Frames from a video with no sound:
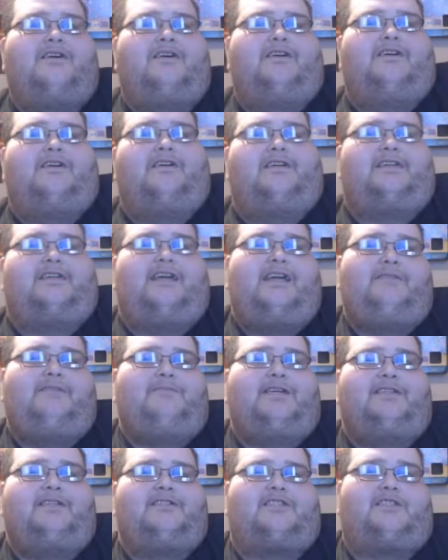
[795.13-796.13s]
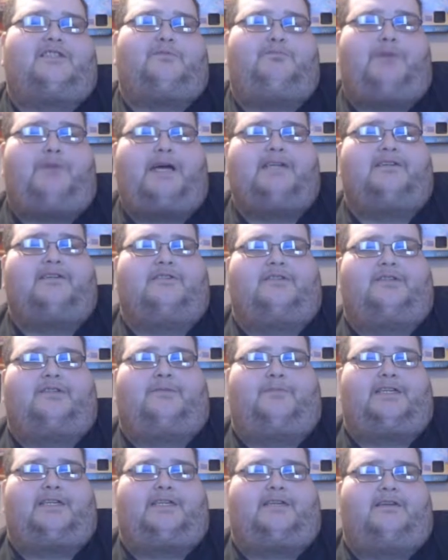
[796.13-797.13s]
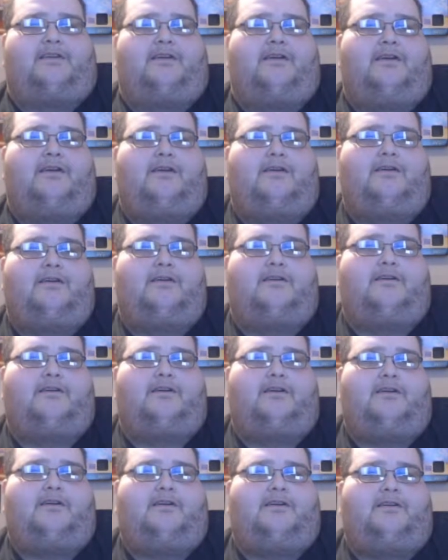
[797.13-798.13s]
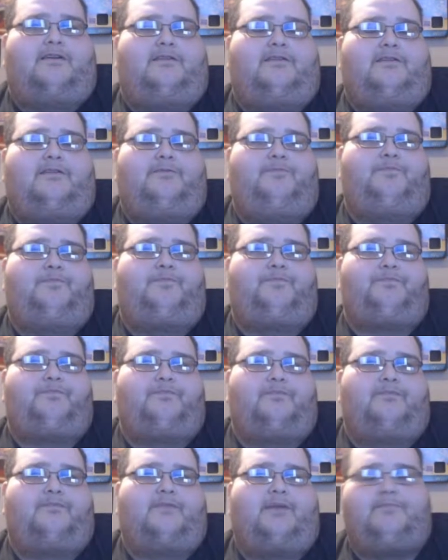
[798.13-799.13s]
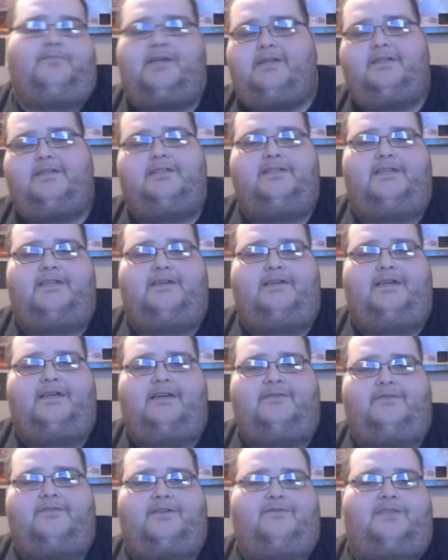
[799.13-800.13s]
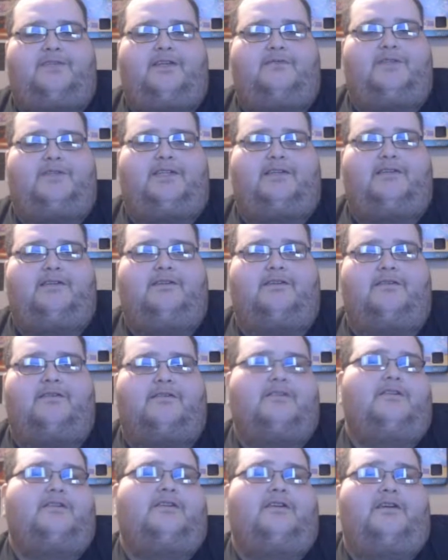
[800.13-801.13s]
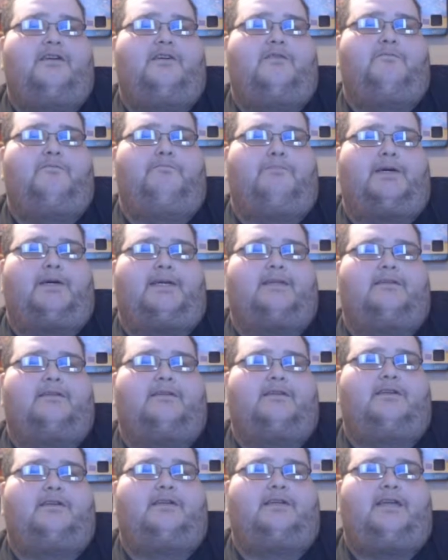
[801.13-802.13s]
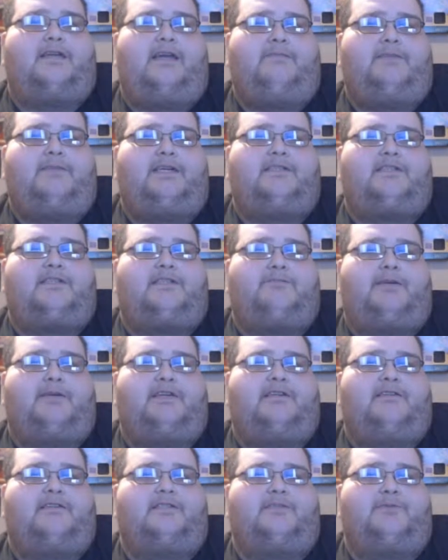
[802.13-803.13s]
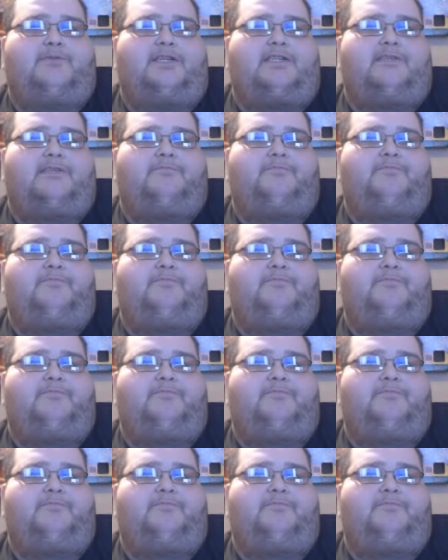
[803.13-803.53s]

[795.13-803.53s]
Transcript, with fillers: a game that inspires me. Uh, I'm not gonna say FF7 here, but a game that inspires me.